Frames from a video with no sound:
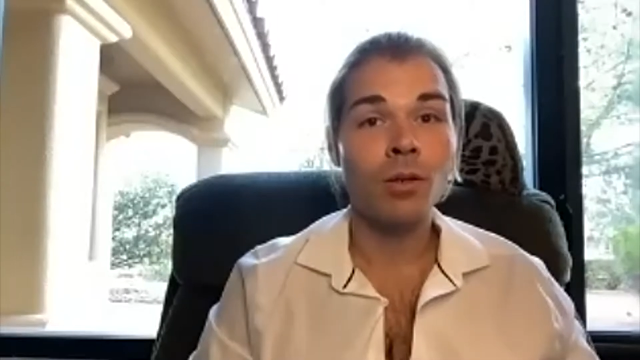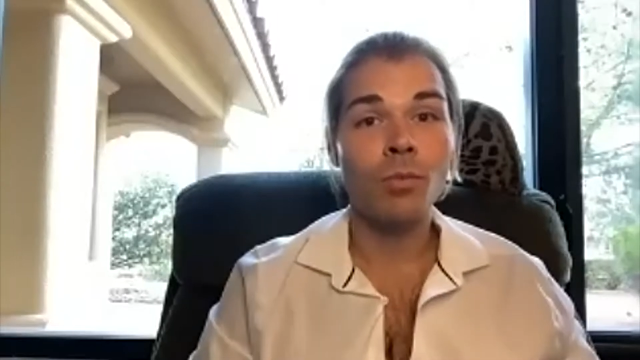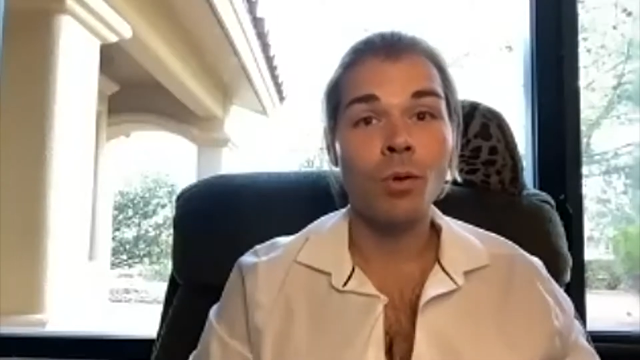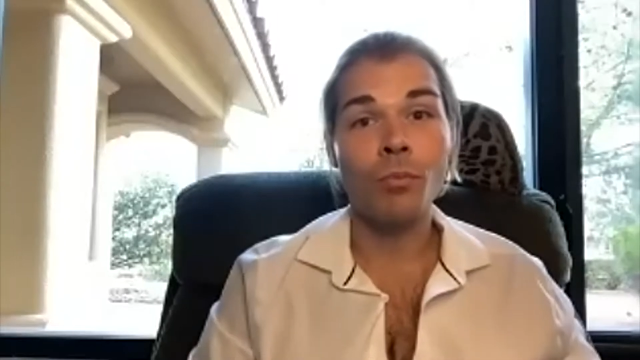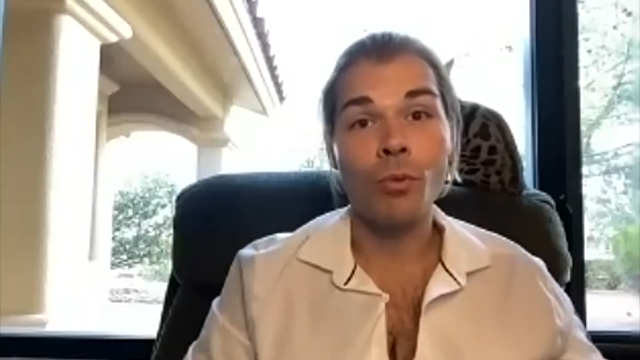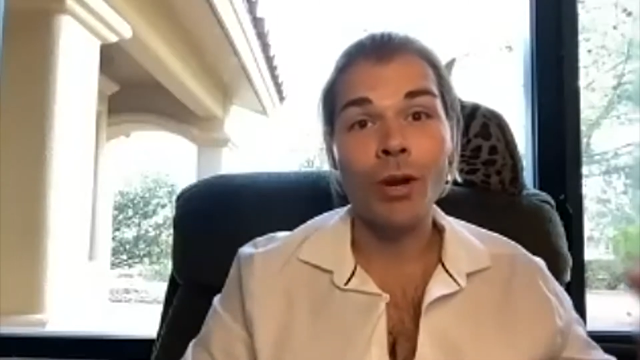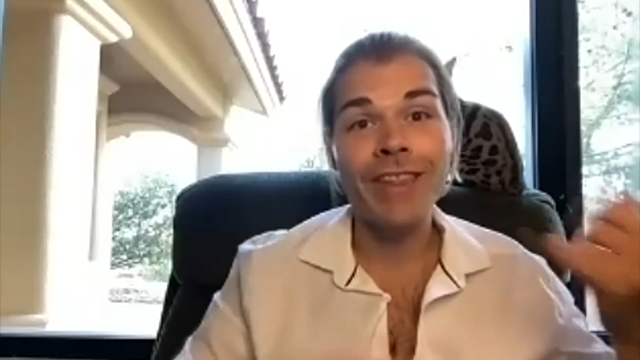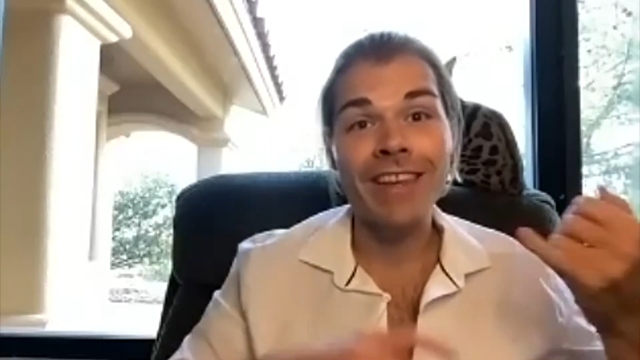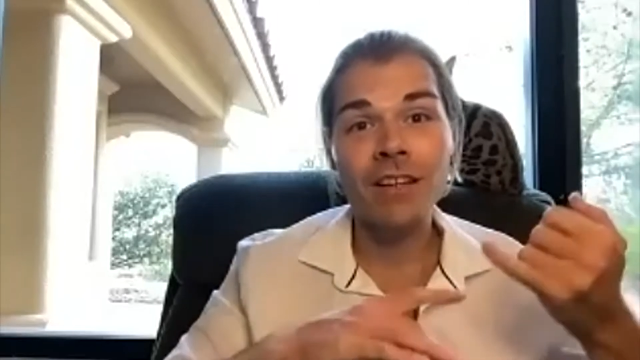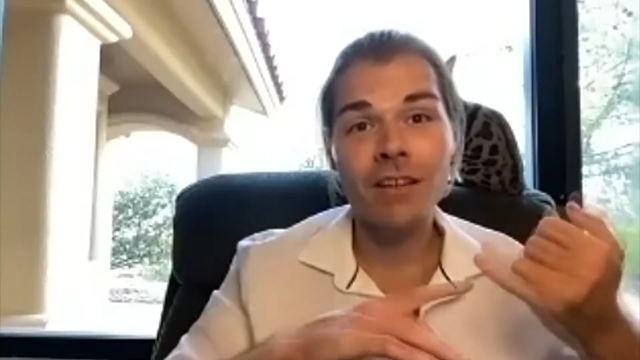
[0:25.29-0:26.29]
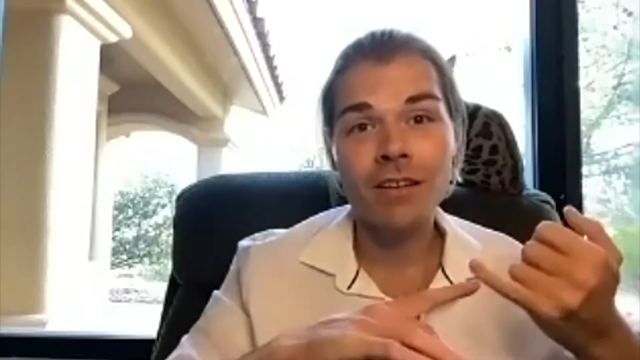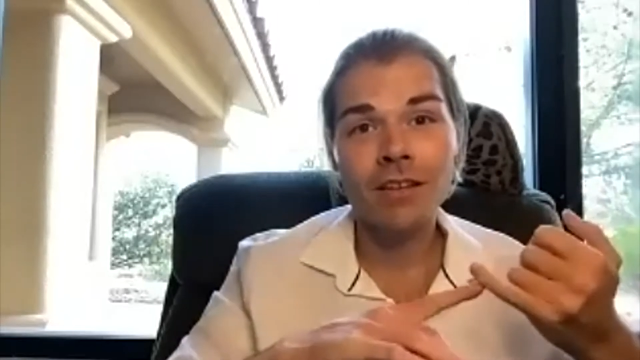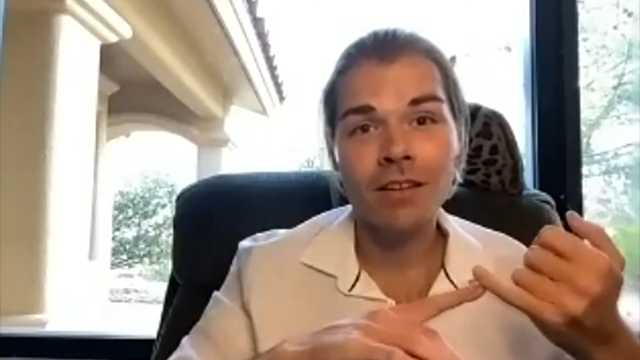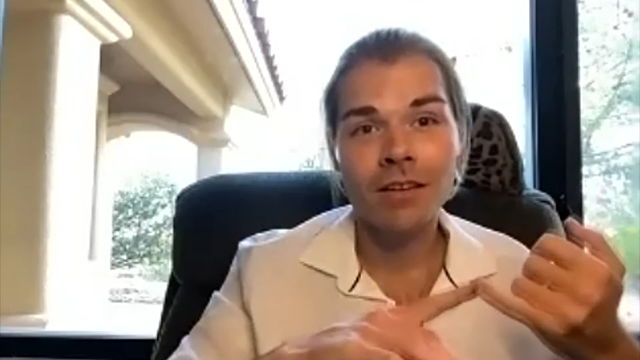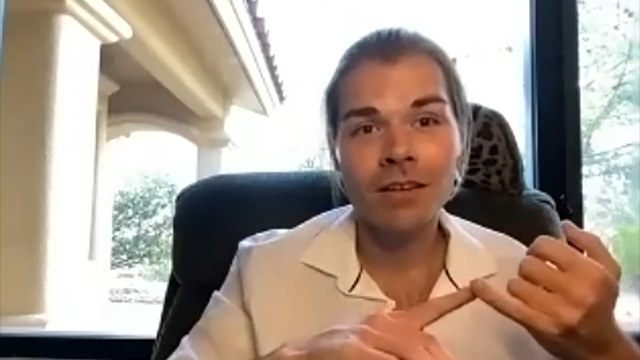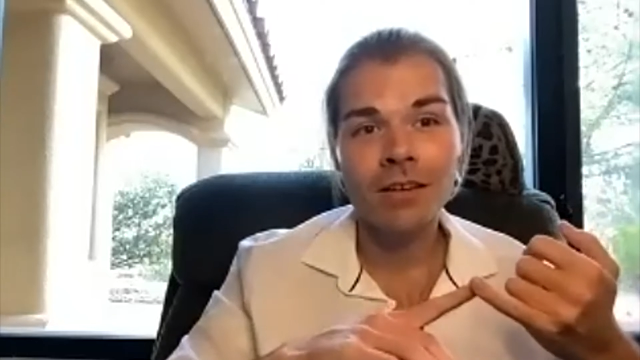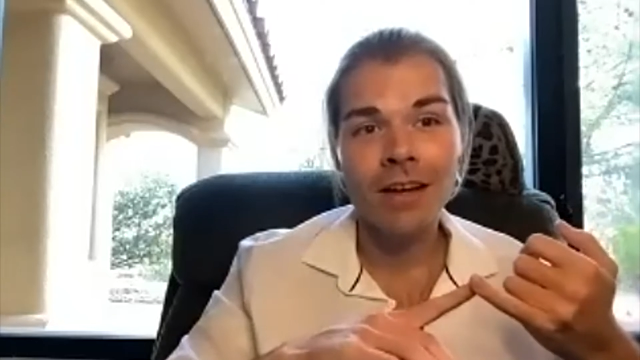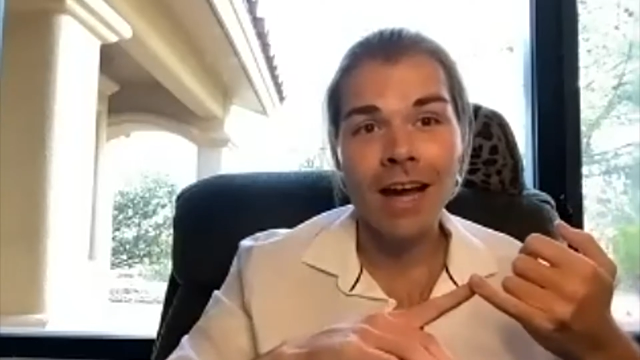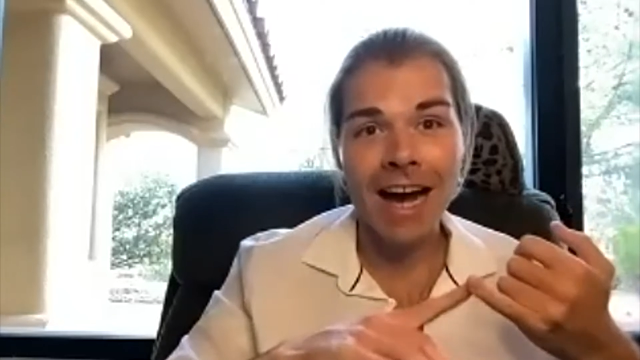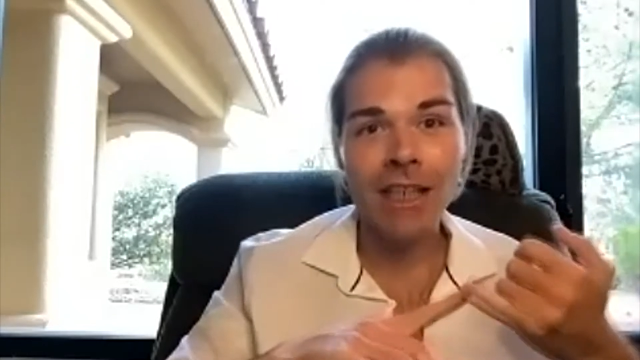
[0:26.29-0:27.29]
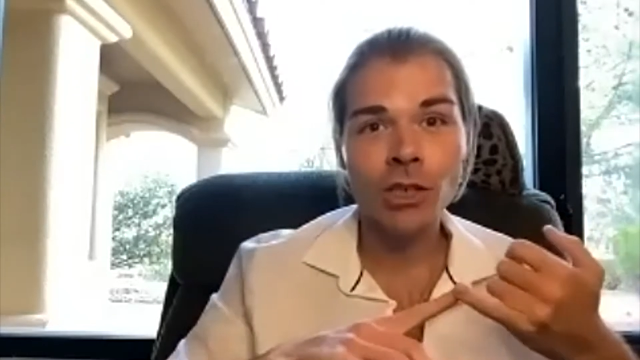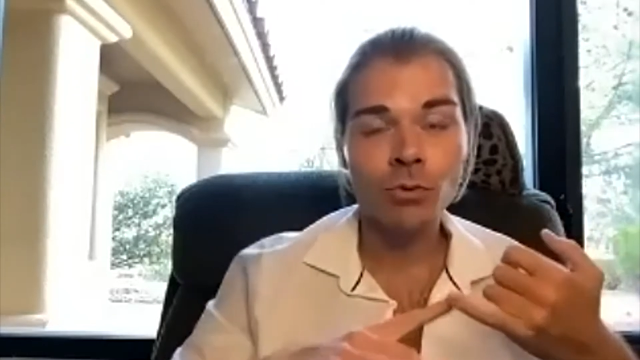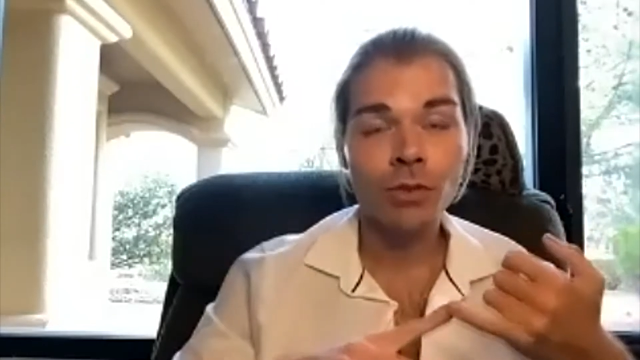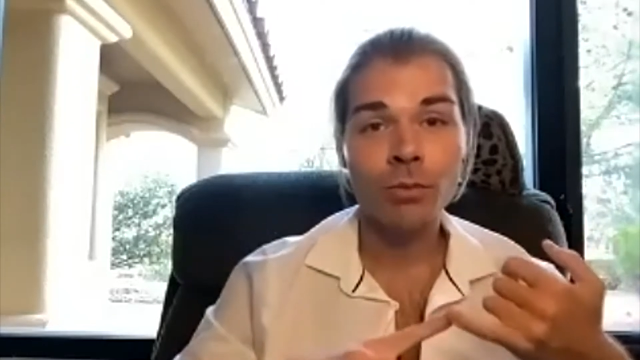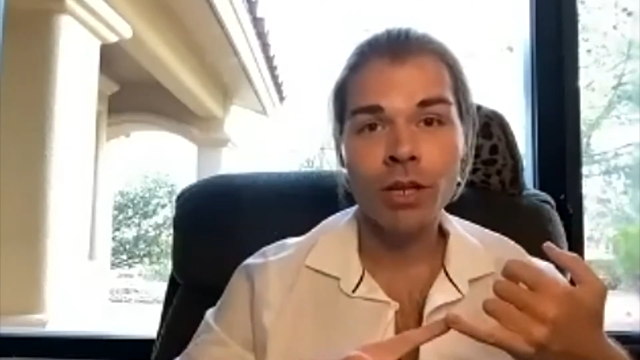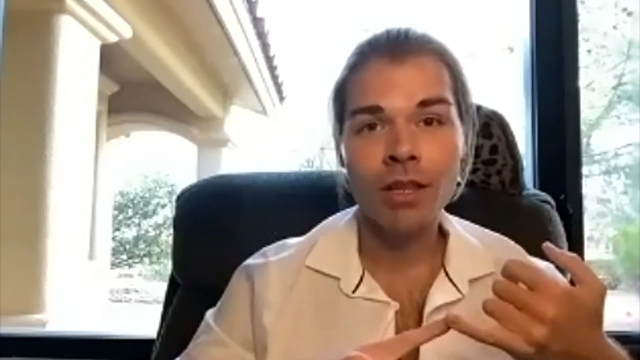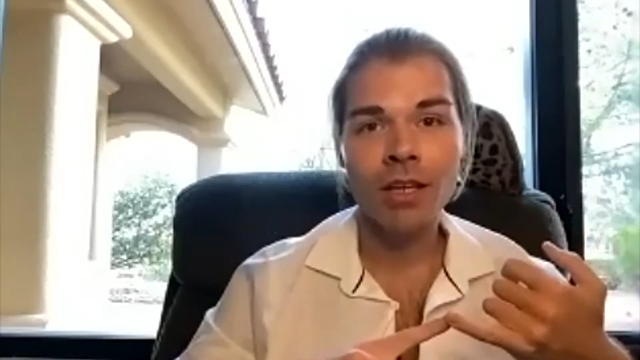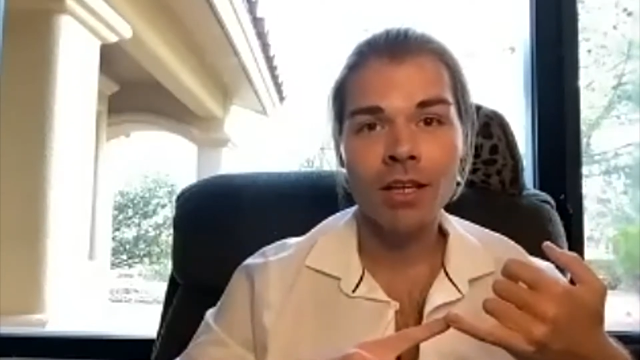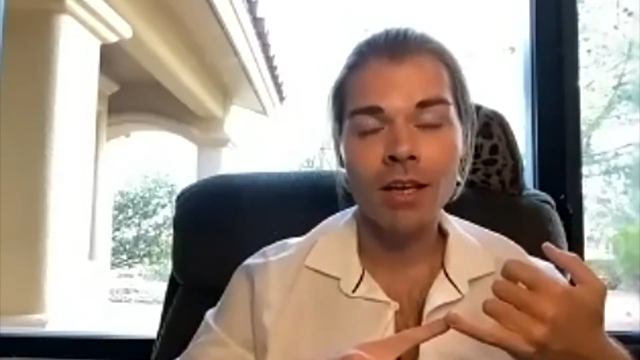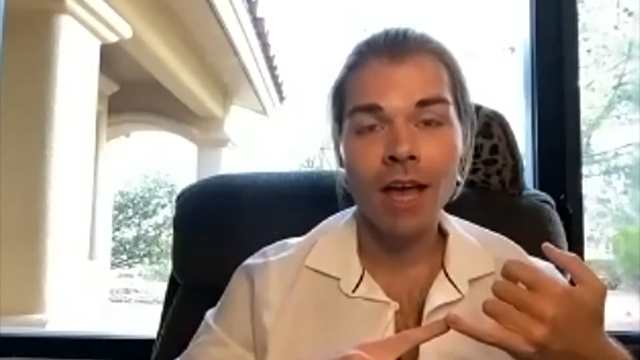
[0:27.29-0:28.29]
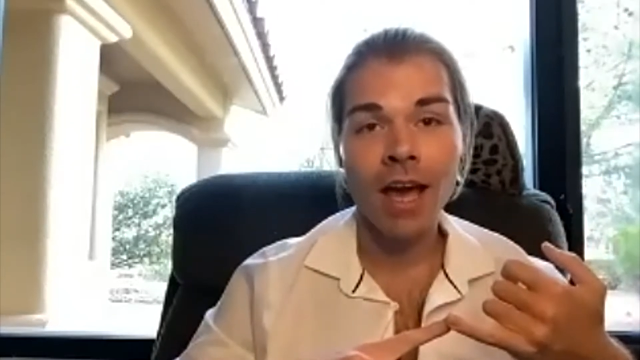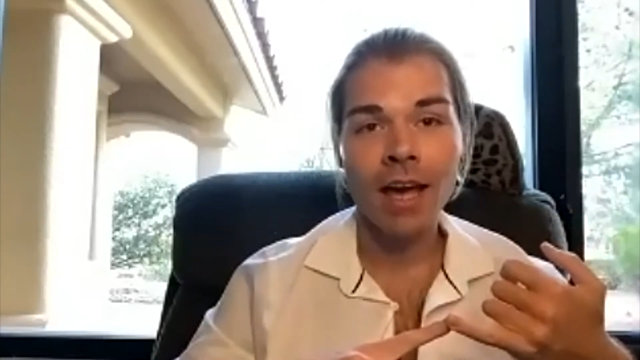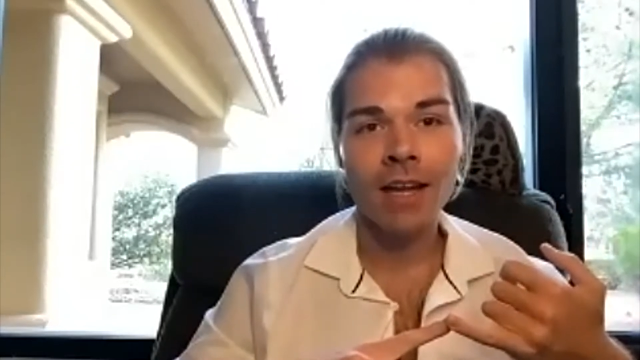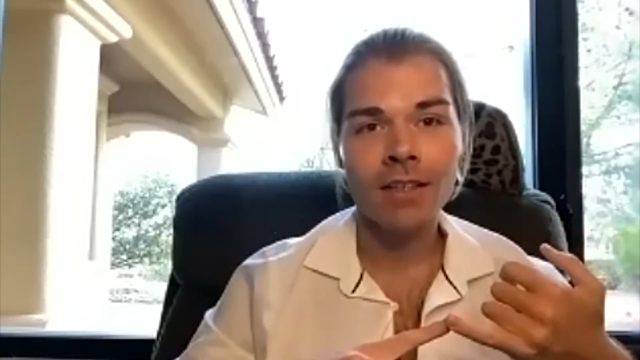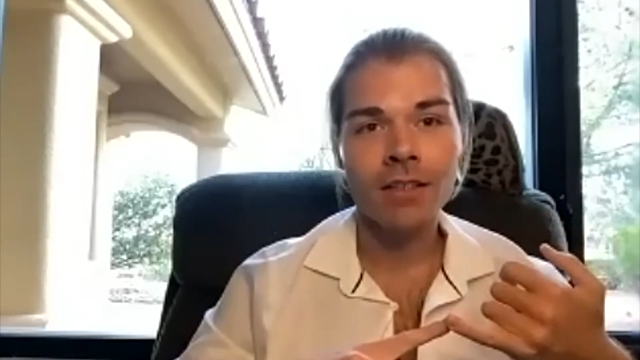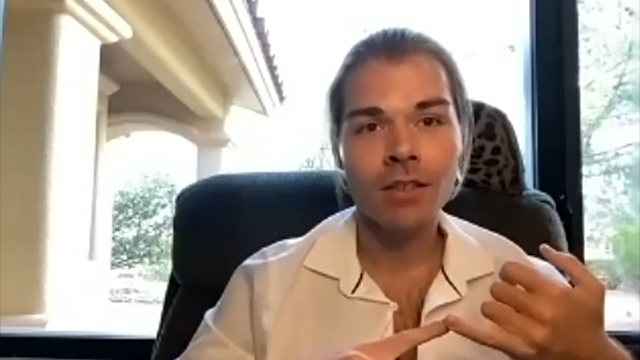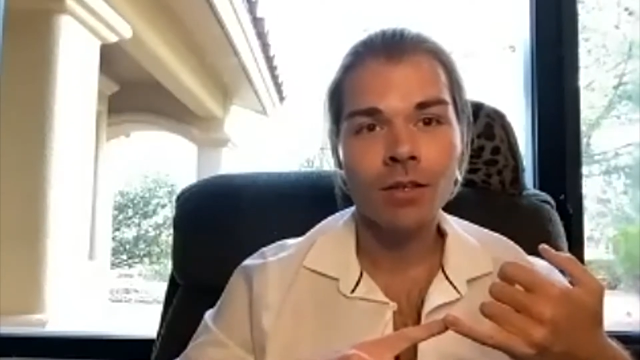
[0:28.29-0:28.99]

Well, breathing, actually breathing and